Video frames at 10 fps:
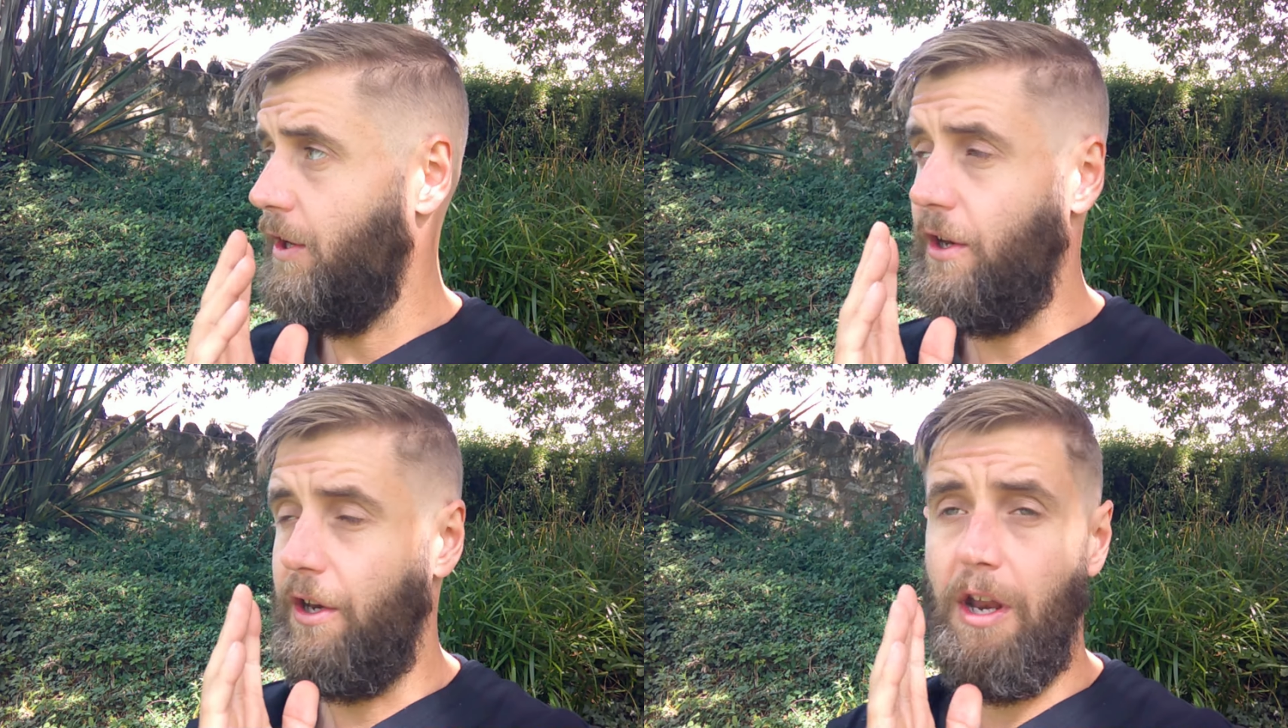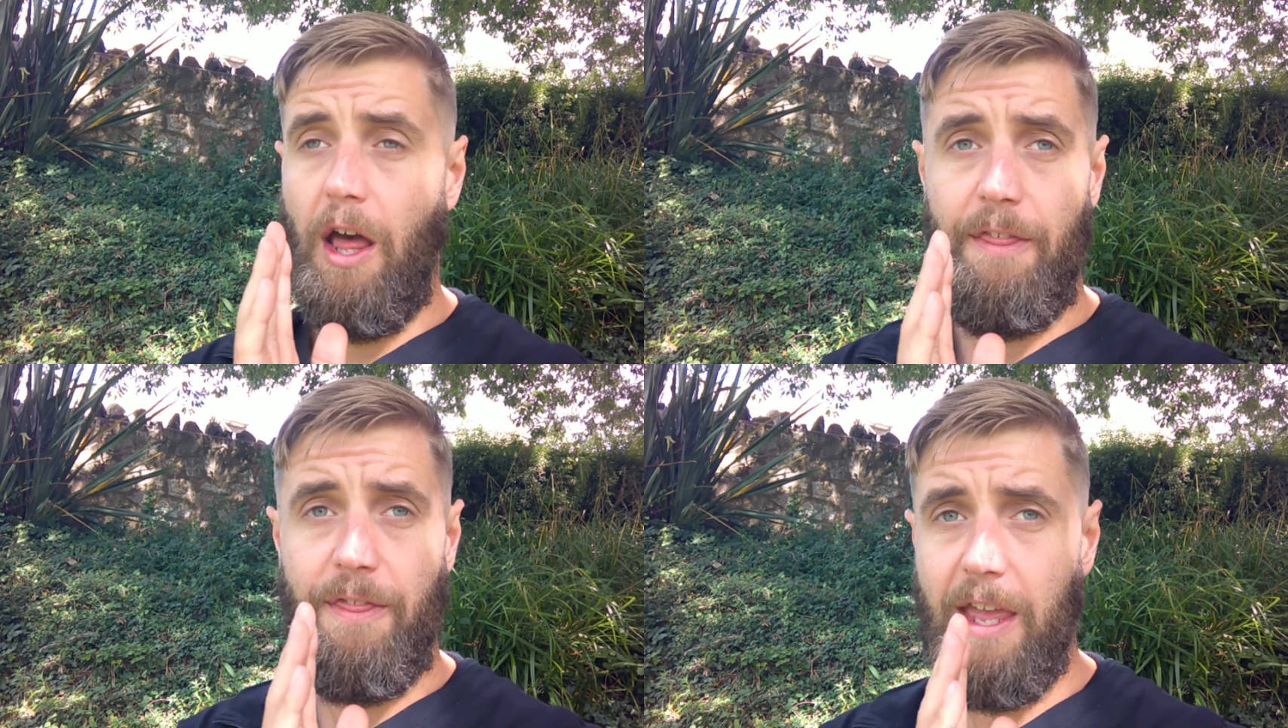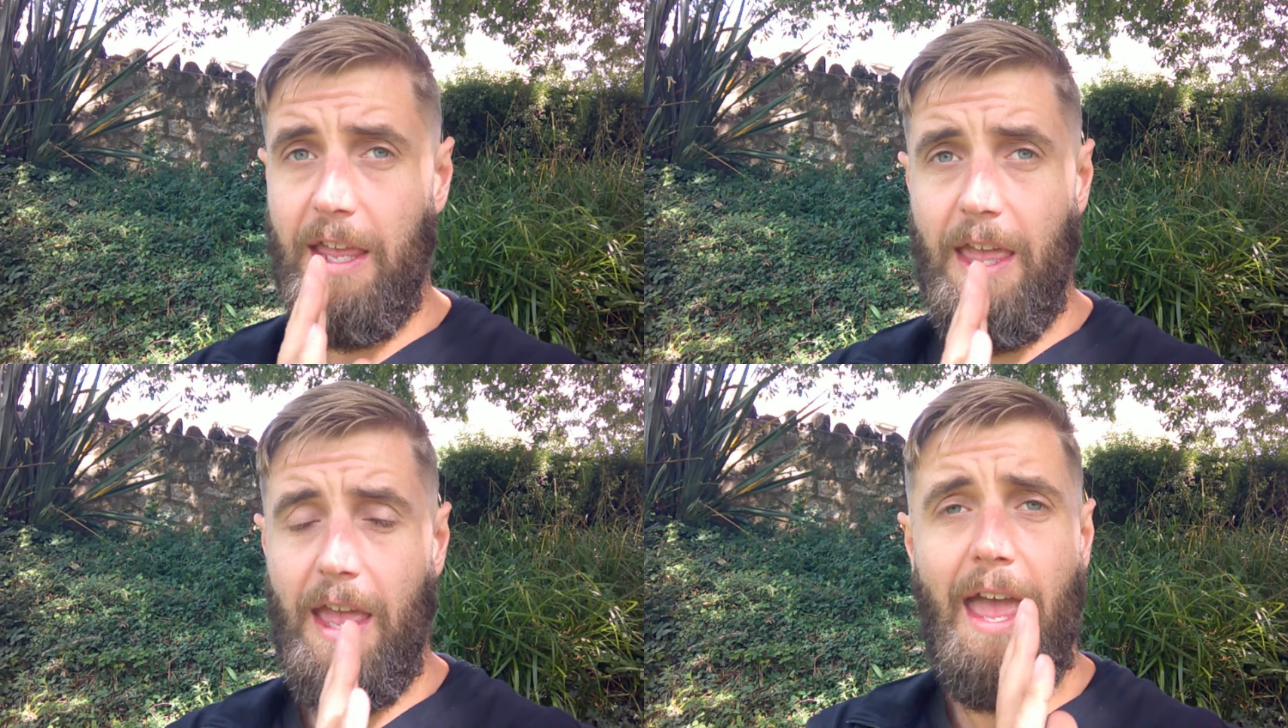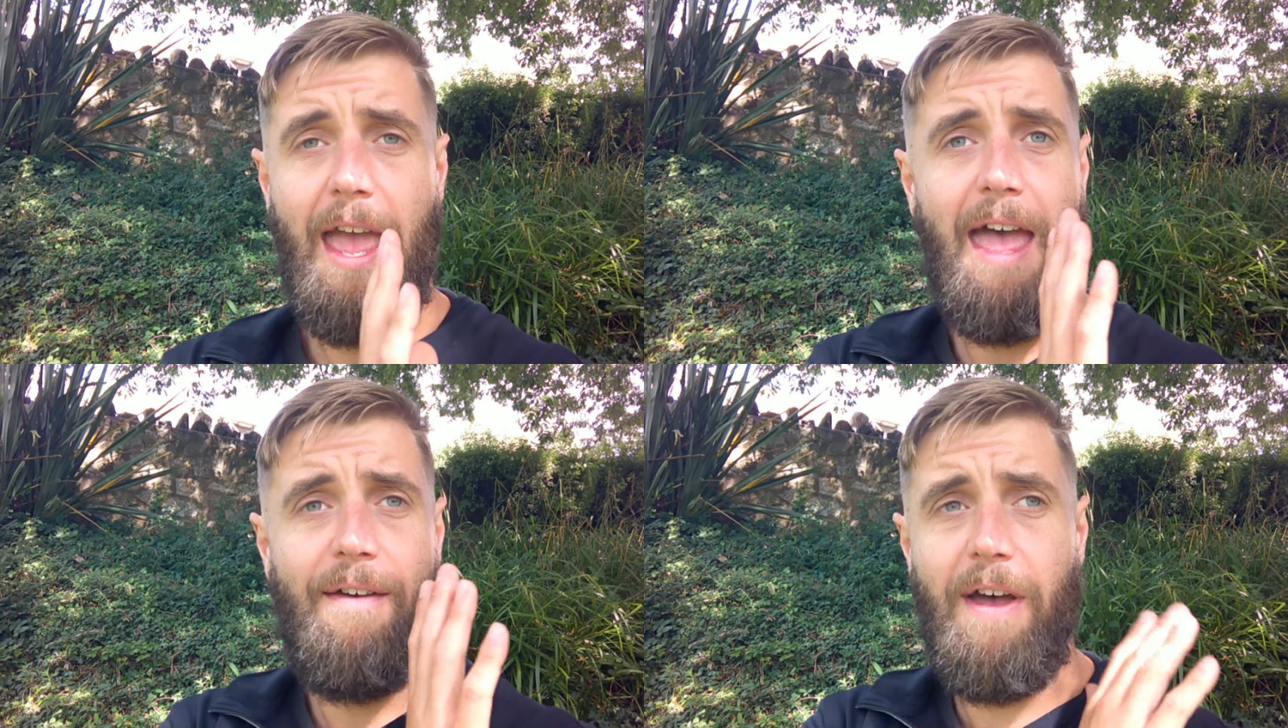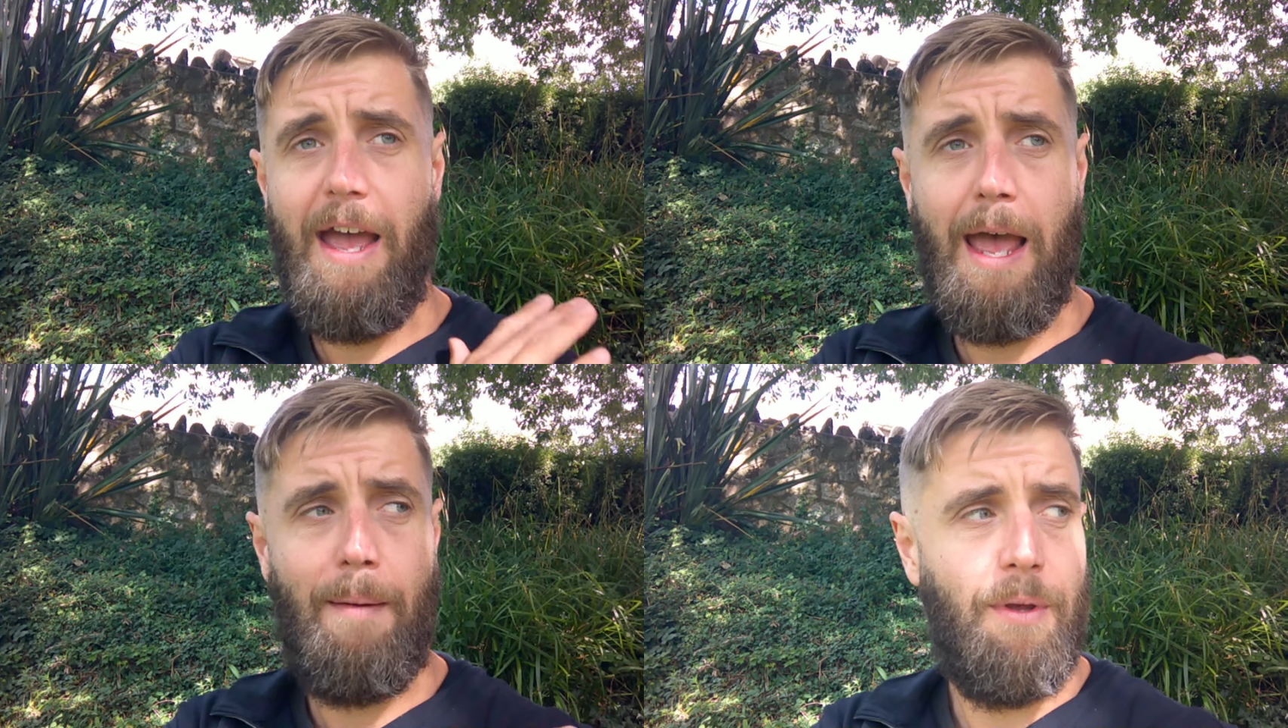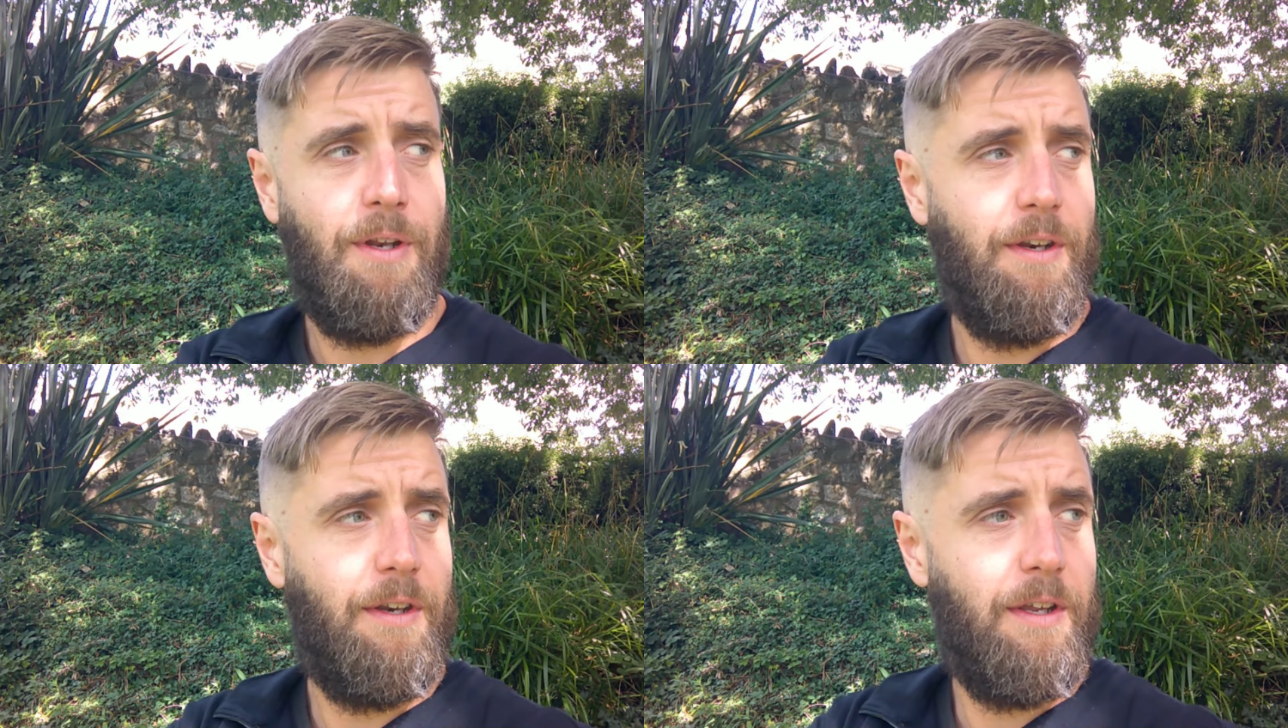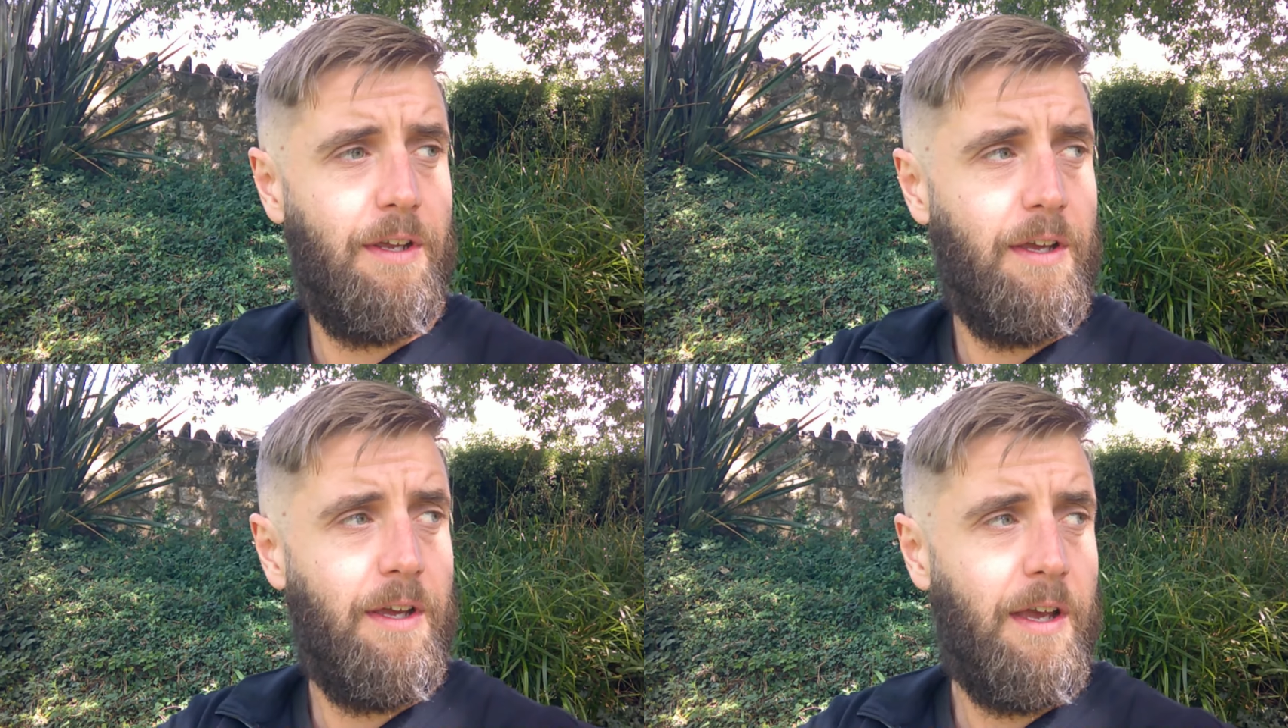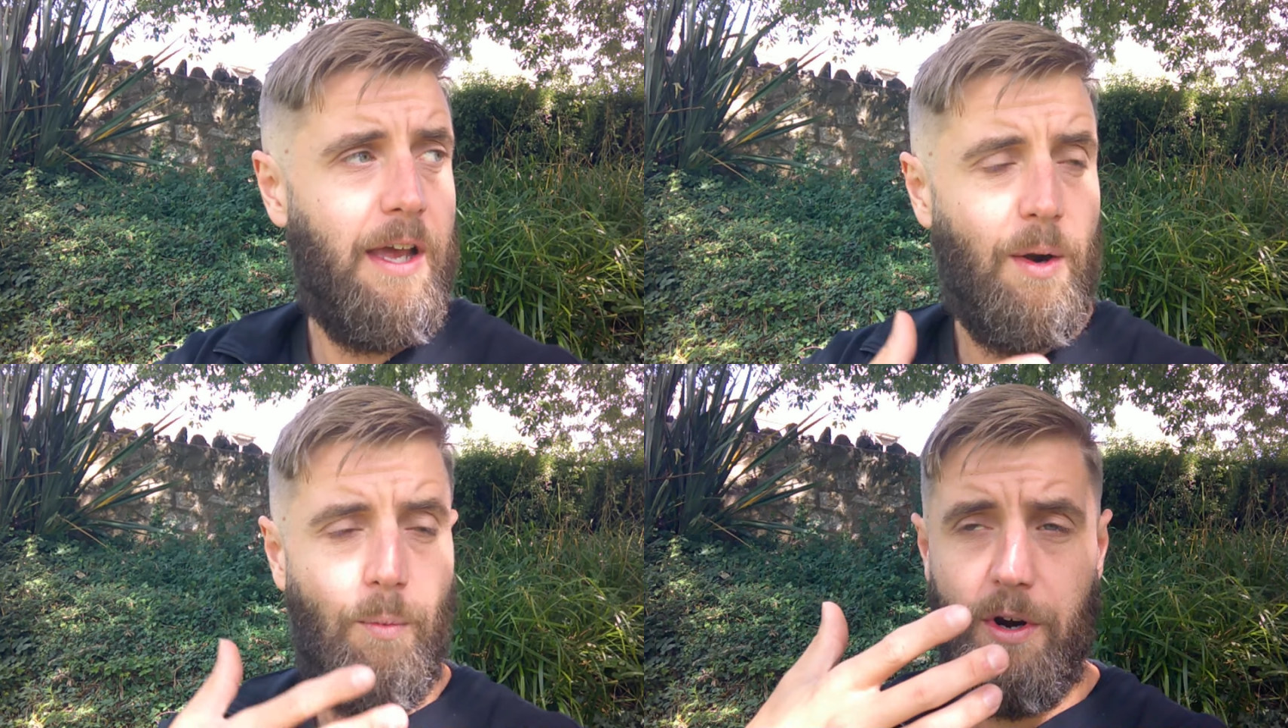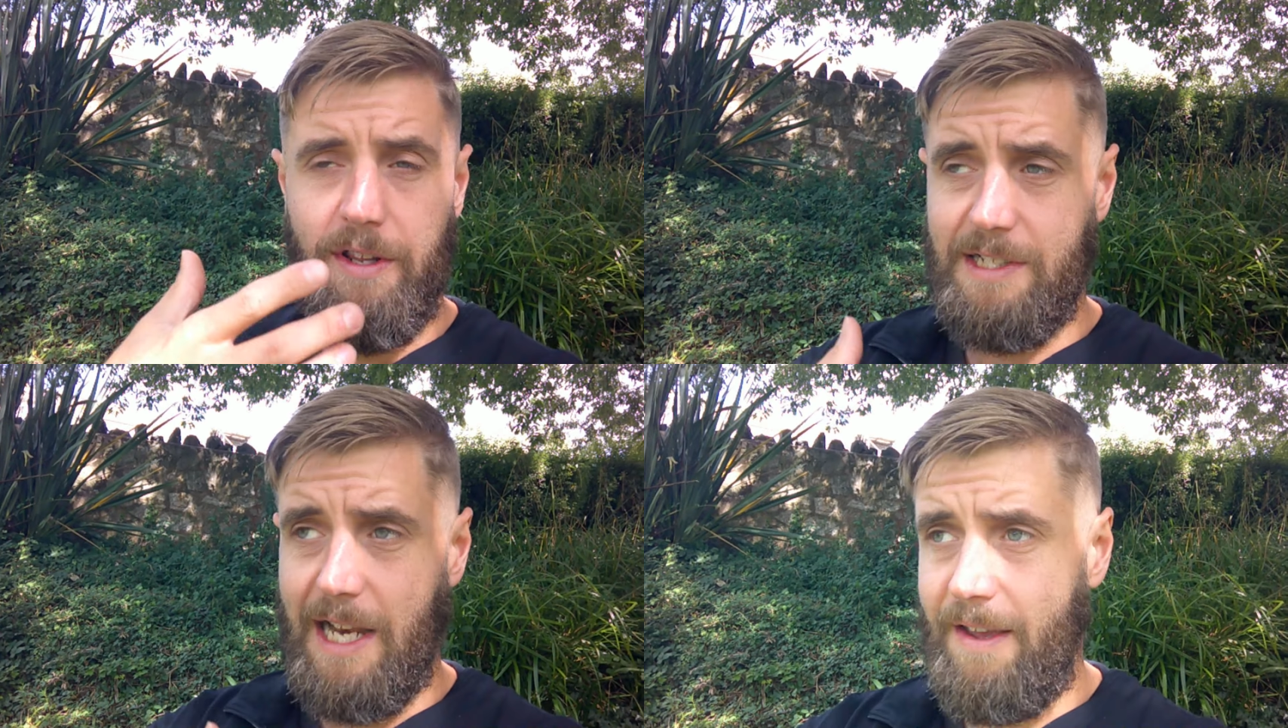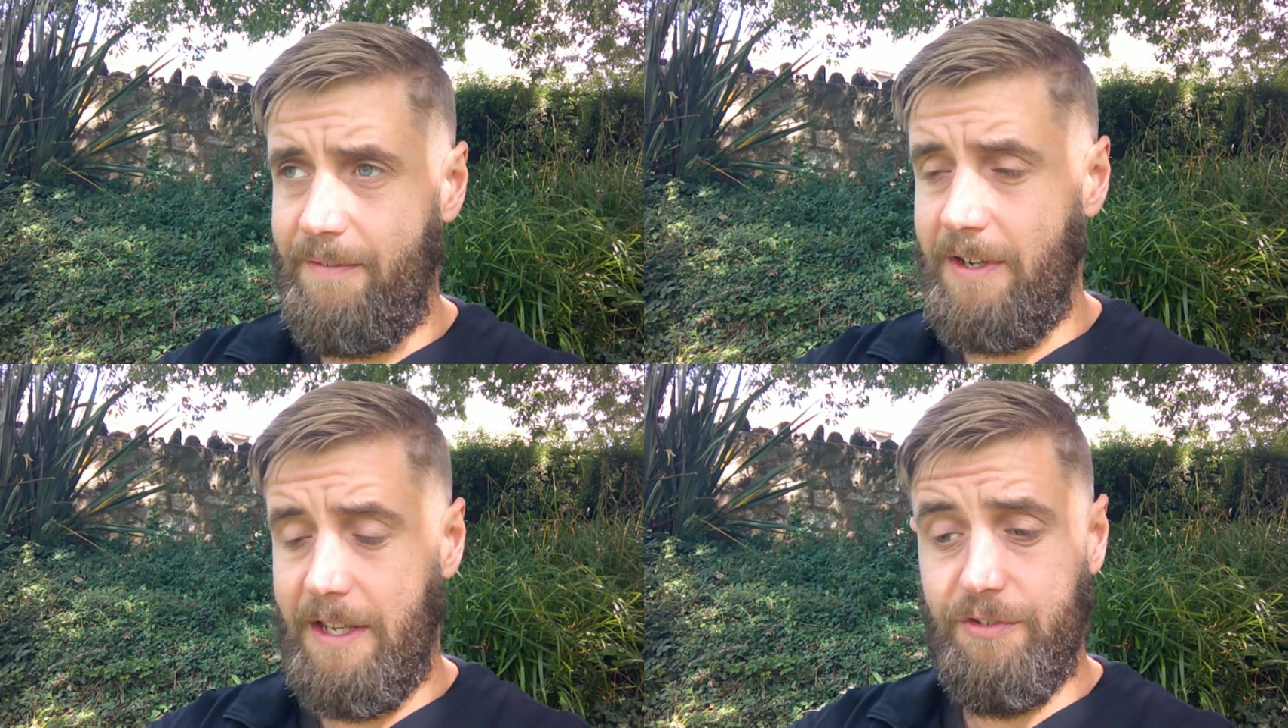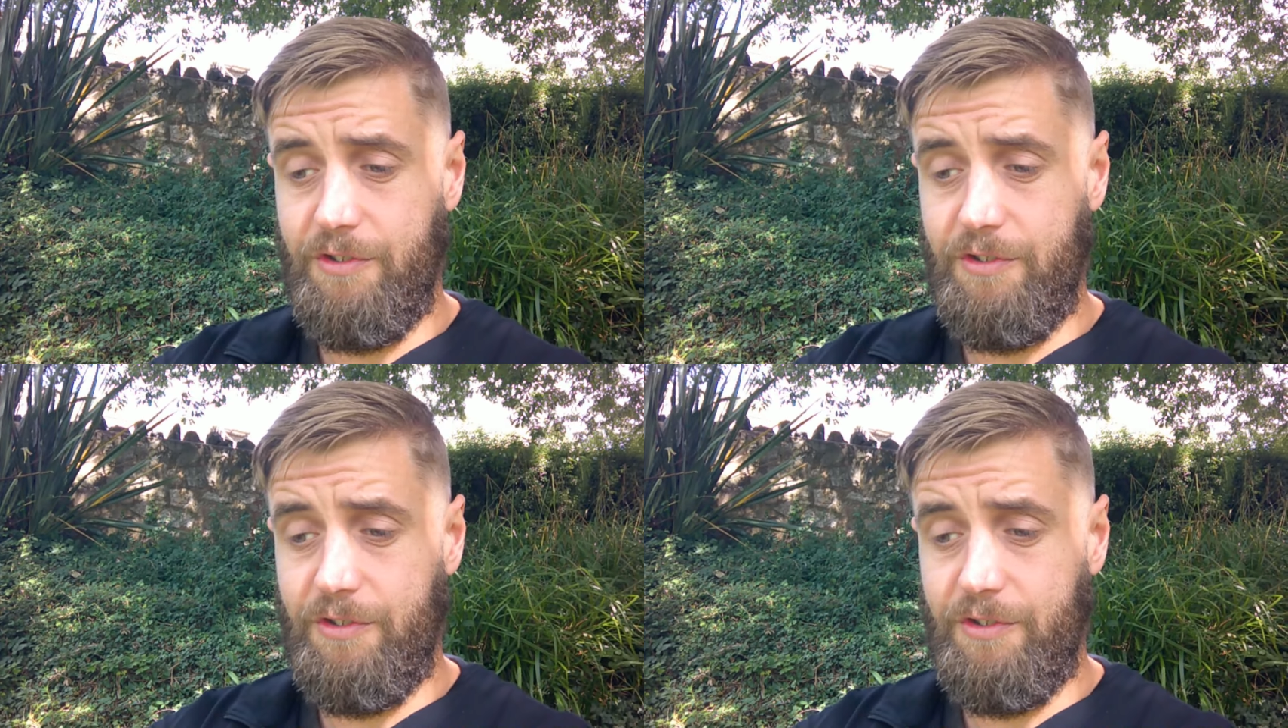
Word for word: Nothing ever happened, and what is left is